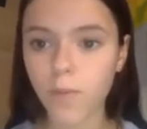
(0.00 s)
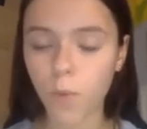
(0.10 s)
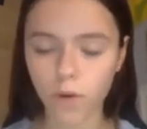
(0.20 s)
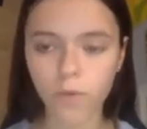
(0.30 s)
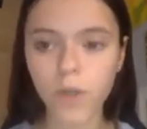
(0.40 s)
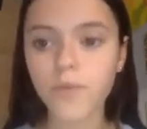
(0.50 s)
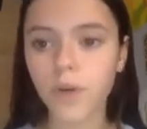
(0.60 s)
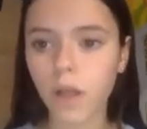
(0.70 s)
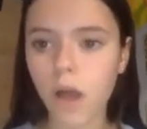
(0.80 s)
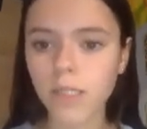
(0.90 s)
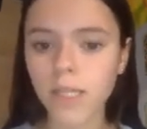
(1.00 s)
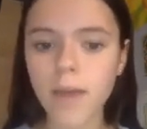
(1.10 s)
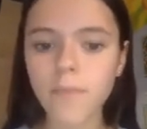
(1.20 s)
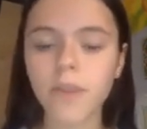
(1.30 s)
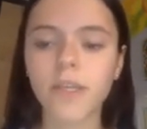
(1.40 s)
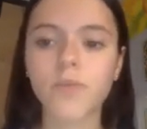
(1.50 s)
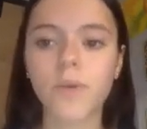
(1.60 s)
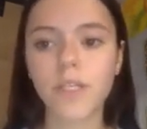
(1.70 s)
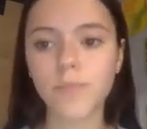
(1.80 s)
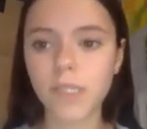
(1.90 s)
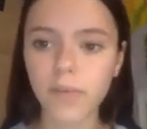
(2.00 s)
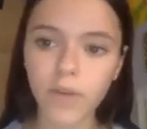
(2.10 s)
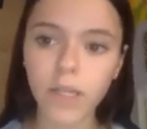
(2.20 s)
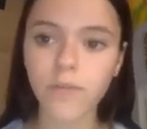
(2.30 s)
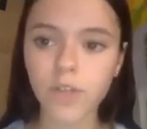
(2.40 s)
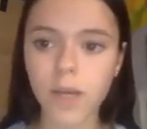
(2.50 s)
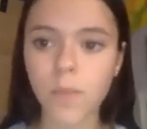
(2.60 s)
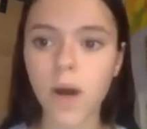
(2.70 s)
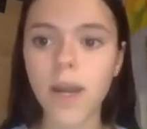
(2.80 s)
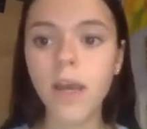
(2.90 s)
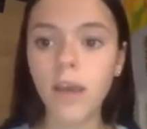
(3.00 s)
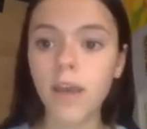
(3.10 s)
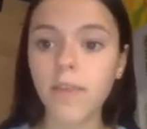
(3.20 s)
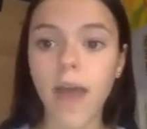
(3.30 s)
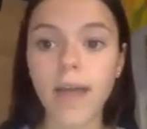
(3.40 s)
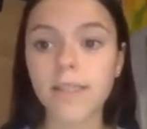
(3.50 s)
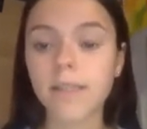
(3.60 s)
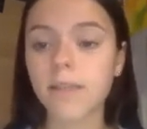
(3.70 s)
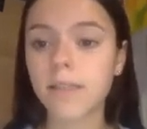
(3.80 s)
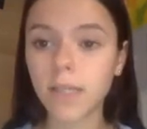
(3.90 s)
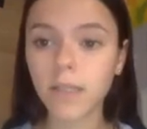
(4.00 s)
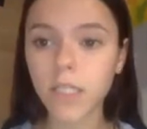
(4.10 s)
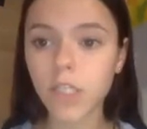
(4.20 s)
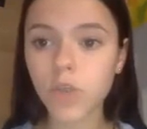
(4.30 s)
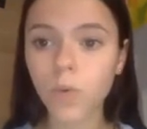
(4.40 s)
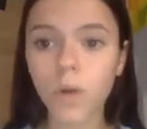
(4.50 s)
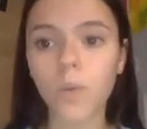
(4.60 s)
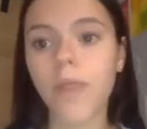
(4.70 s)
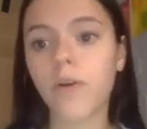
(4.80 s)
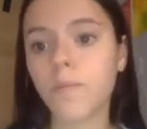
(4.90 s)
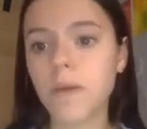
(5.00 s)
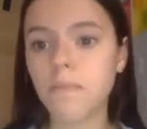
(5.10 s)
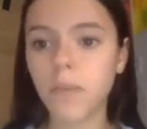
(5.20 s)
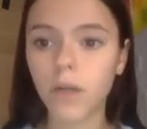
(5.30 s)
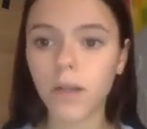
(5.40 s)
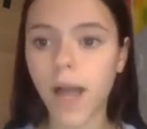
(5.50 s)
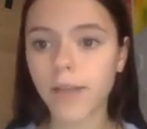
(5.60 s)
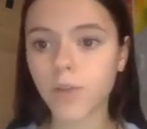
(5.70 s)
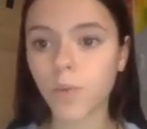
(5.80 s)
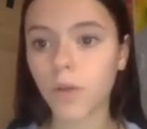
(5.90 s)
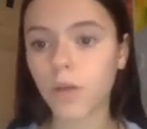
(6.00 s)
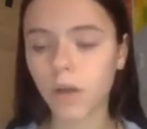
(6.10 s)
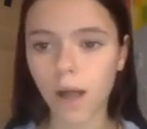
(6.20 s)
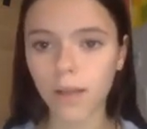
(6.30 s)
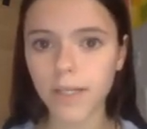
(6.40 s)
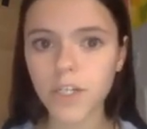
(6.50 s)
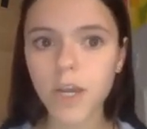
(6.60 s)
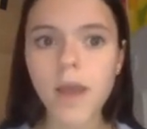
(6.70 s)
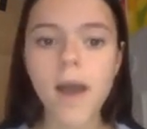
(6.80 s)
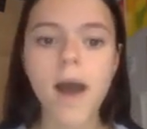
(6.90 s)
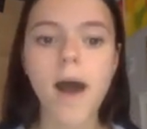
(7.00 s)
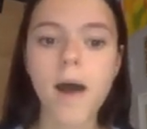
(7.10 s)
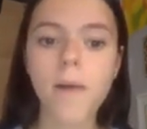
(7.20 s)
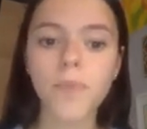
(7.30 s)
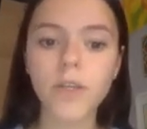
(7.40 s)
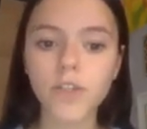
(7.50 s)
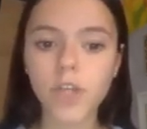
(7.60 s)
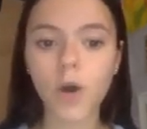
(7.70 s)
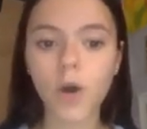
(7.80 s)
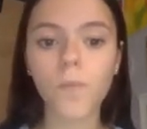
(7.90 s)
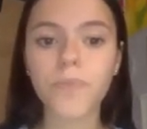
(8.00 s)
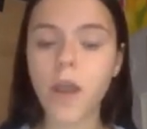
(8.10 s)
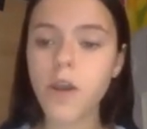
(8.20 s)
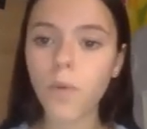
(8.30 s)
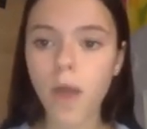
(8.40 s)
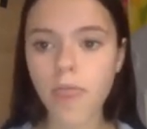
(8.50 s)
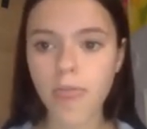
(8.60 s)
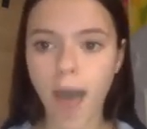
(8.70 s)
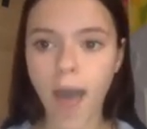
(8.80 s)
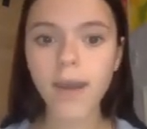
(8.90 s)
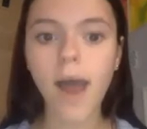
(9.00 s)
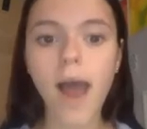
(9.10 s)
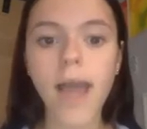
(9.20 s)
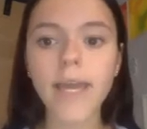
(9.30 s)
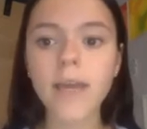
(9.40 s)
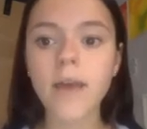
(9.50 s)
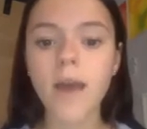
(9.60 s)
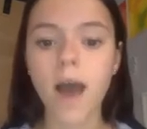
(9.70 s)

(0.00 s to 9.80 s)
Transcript: workforce for a long time, but this one is specifically for someone that's still in school, whether it be middle, high school, or college. So a note on that, I